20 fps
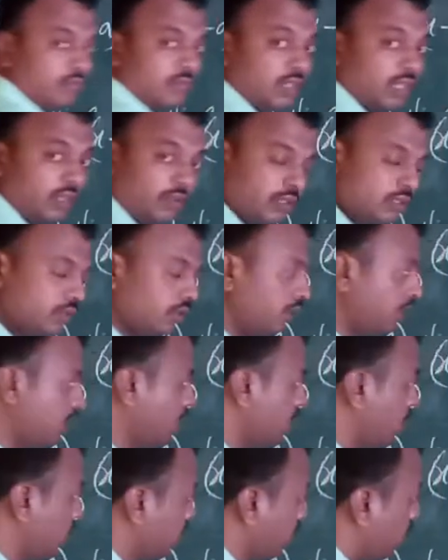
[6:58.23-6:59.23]
I will show it
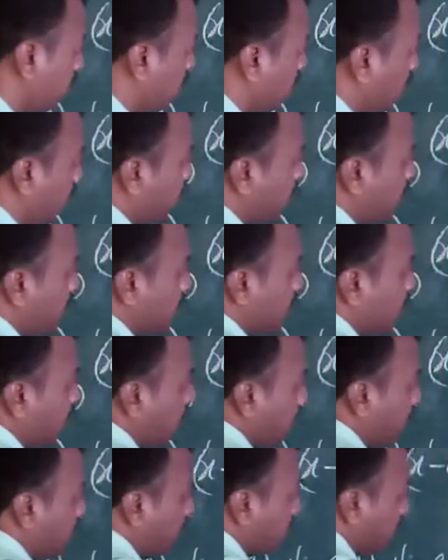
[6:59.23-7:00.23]
how it is
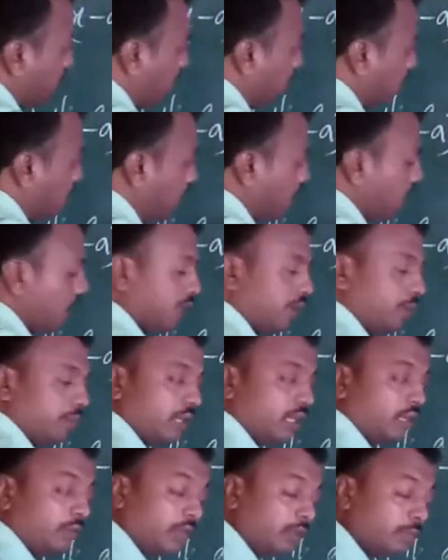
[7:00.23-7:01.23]
divided, and it
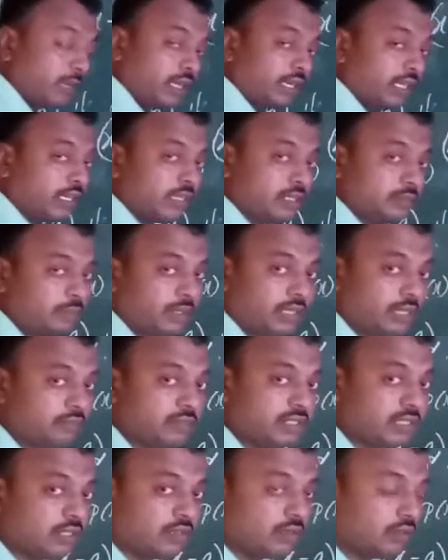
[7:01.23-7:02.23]
becomes, remainder is become
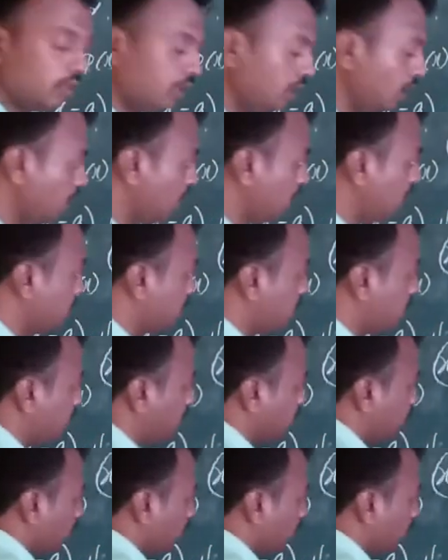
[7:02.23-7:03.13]
0. You see